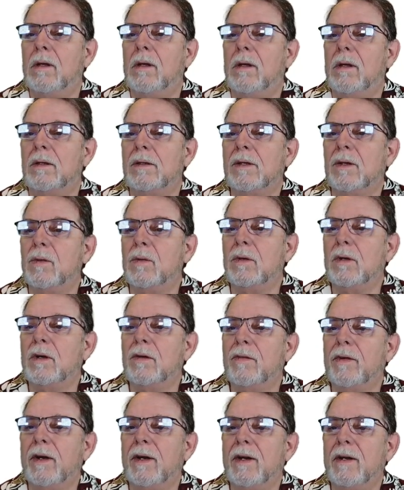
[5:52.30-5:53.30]
What's going on
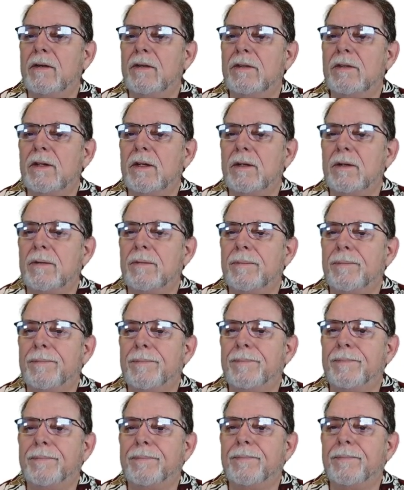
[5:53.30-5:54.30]
right now, isn't it?
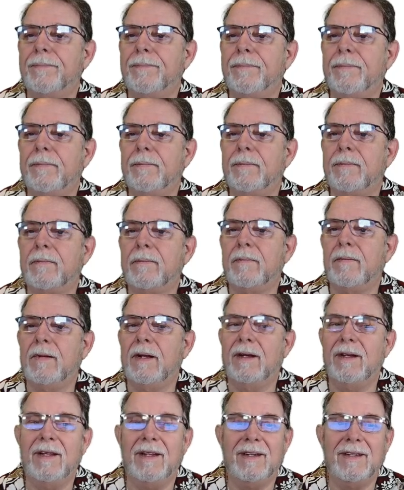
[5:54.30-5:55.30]

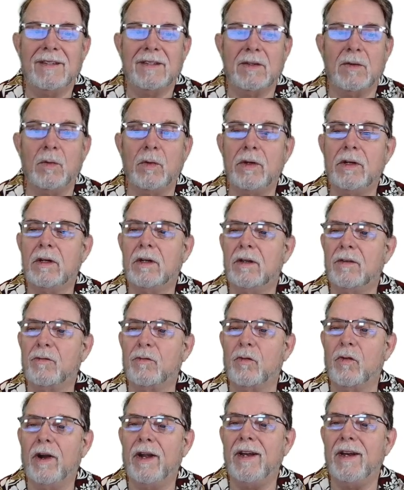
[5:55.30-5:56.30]
It is going on
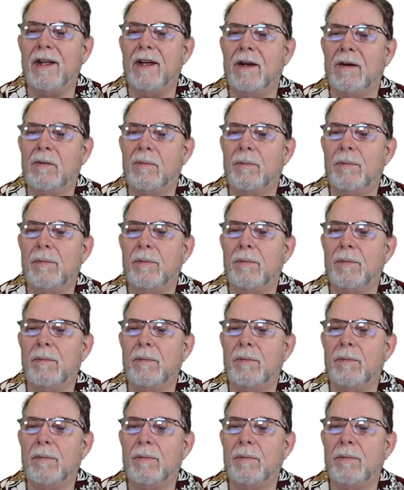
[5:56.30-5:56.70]
right now.